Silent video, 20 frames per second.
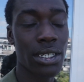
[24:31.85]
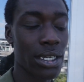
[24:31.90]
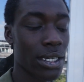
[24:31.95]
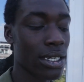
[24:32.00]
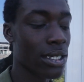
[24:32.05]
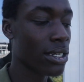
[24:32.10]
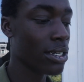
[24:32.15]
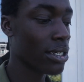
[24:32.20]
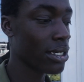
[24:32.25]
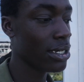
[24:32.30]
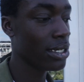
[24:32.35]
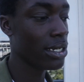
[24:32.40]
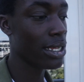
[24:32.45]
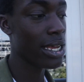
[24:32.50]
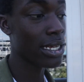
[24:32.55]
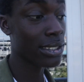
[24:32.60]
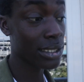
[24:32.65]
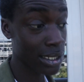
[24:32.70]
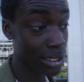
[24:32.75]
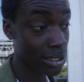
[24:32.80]
It
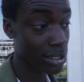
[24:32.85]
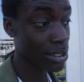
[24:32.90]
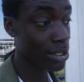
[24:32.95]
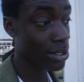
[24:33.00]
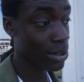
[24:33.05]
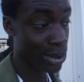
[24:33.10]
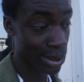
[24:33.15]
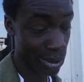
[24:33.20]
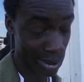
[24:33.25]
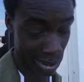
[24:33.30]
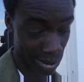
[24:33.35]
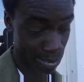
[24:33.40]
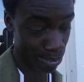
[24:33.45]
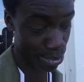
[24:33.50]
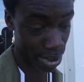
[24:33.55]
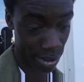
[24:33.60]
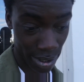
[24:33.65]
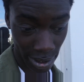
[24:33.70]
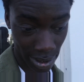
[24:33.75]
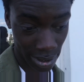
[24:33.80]
has its good
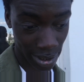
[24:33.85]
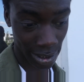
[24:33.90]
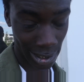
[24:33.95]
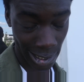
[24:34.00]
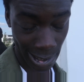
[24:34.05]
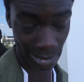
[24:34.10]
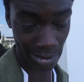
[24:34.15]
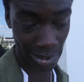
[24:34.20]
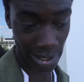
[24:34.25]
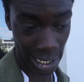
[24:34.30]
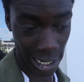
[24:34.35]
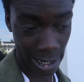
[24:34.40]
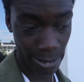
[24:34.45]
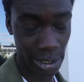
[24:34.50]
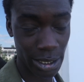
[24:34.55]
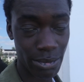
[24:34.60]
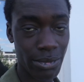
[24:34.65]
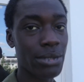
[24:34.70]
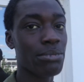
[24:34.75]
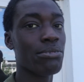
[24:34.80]
perks sometimes,
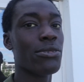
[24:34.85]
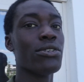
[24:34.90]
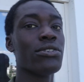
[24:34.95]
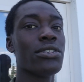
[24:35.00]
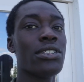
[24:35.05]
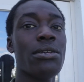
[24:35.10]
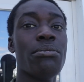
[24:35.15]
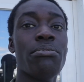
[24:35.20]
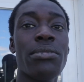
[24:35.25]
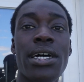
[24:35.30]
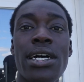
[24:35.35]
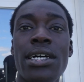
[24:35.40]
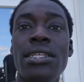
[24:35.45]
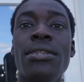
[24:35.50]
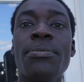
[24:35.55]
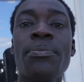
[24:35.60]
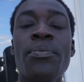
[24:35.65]
but mostly bad.